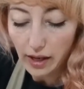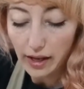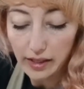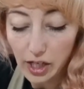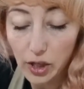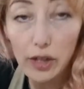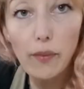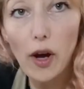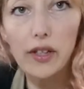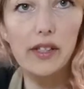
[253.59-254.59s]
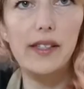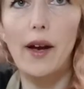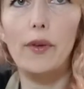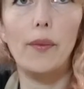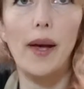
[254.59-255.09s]
and you can mark this
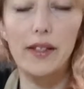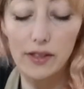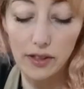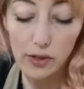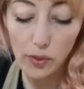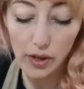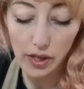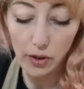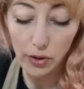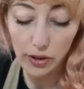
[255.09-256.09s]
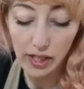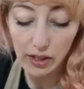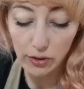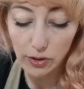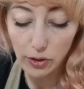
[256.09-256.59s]
out with a pencil as well, or the
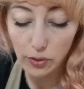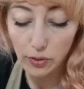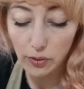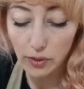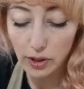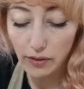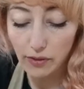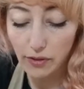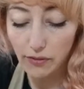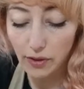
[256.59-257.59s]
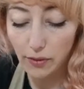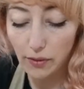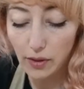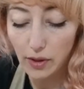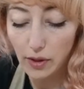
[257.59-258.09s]
needle tool, whichever you feel
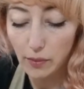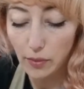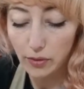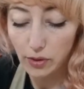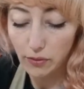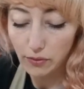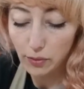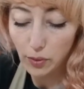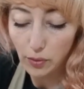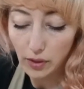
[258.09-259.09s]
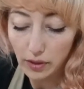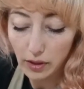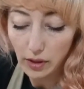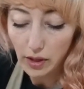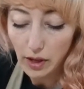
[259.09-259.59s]
most comfortable with.
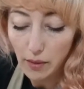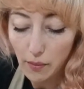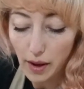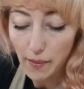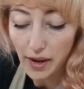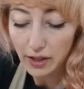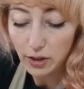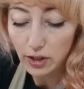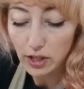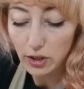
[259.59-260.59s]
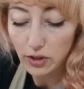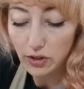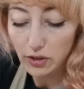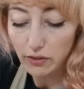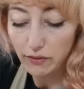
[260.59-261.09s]
But I'm actually
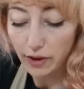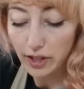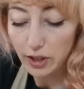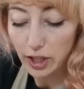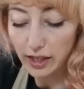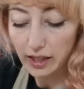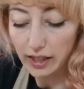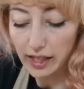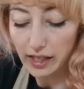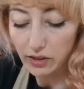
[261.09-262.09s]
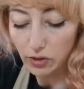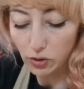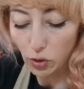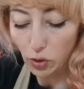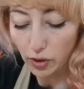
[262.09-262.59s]
just very gently
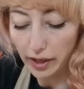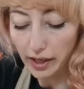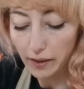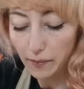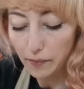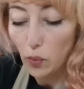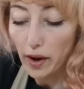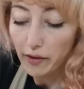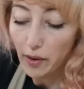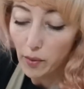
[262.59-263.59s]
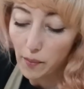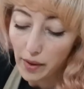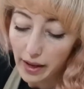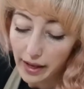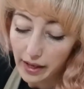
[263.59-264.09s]
scoring where I want
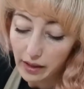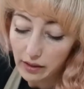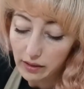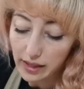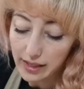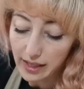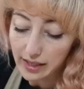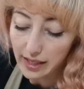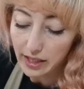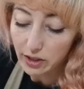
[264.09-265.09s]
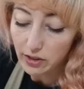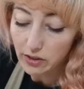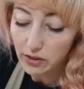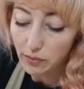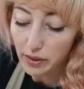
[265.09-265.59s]
my
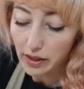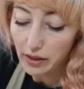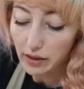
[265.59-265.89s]
indentations to be.